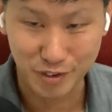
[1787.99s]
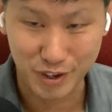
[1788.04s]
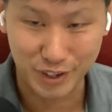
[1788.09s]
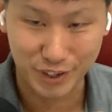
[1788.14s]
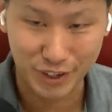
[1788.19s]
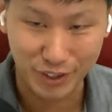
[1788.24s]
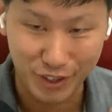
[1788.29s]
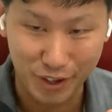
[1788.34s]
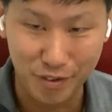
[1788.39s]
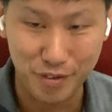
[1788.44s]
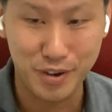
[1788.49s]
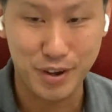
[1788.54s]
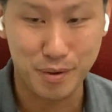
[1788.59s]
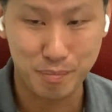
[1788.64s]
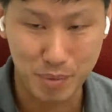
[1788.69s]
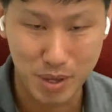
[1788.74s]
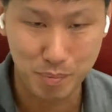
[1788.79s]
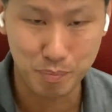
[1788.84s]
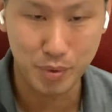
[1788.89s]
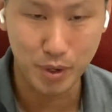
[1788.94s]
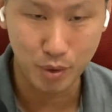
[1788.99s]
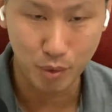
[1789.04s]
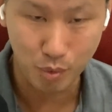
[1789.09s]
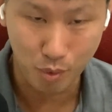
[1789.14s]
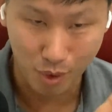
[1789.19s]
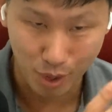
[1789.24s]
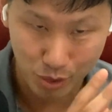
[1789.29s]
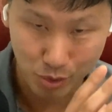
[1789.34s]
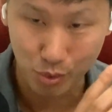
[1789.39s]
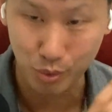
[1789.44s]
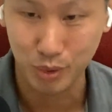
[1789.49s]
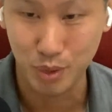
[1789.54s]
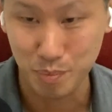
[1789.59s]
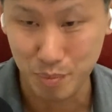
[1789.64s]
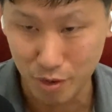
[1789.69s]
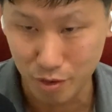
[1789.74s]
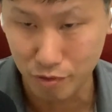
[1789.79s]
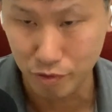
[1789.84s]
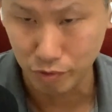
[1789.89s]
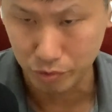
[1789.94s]
And then there are people who are
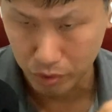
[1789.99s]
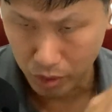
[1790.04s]
suitable